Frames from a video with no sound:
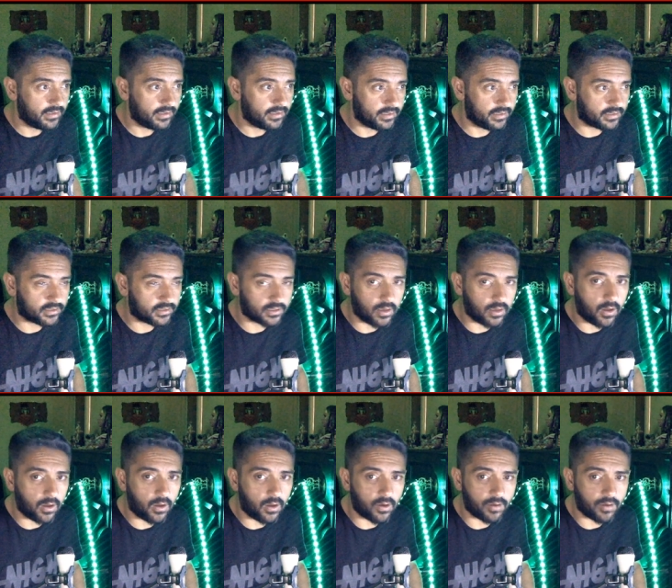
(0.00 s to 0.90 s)
It's
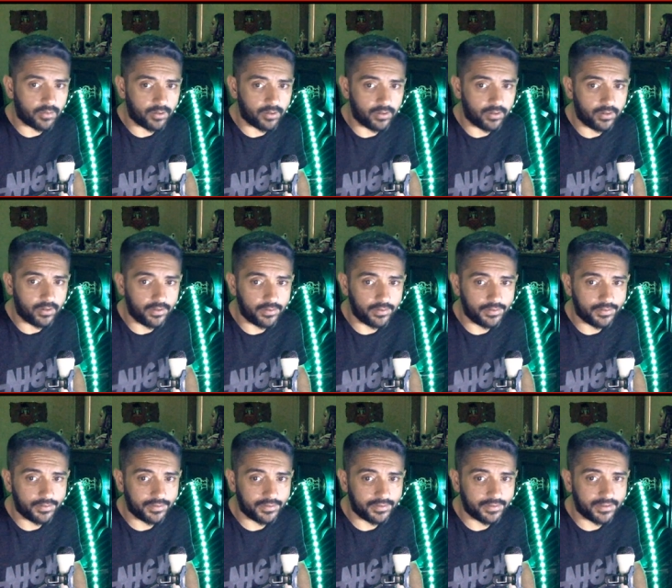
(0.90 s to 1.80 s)
horrible.
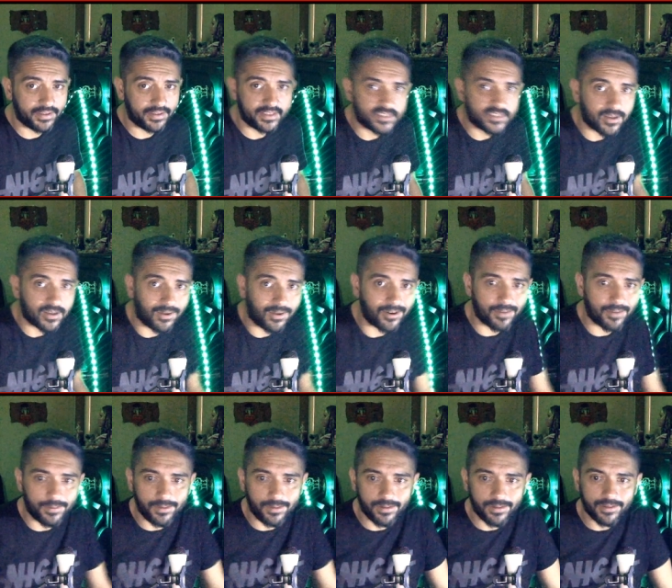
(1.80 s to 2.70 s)
It's horrible.